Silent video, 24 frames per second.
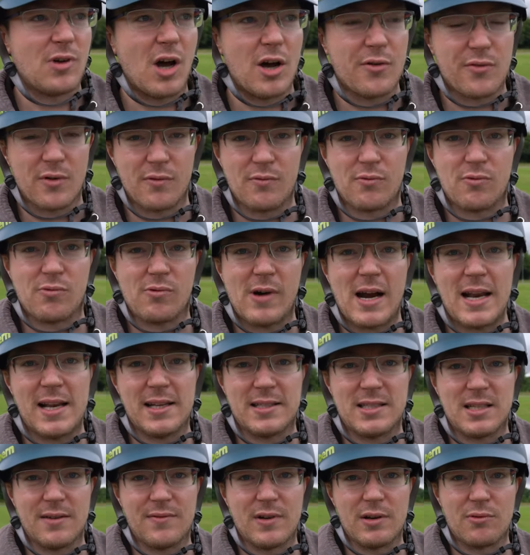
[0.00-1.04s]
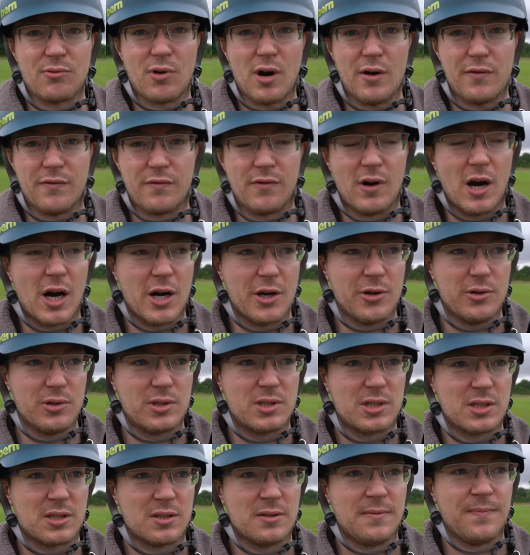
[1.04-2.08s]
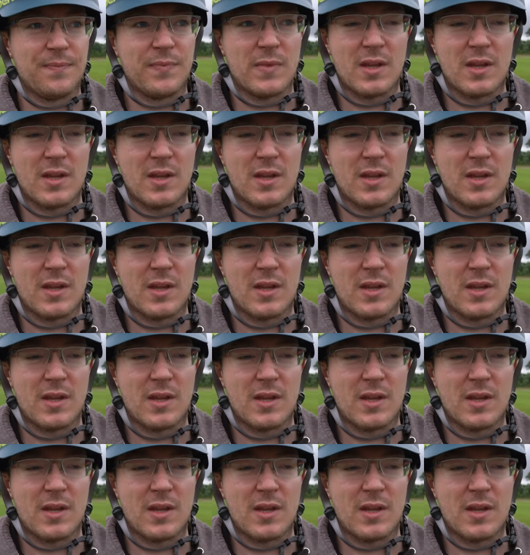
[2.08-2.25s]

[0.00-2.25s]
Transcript: over relatively rough roads,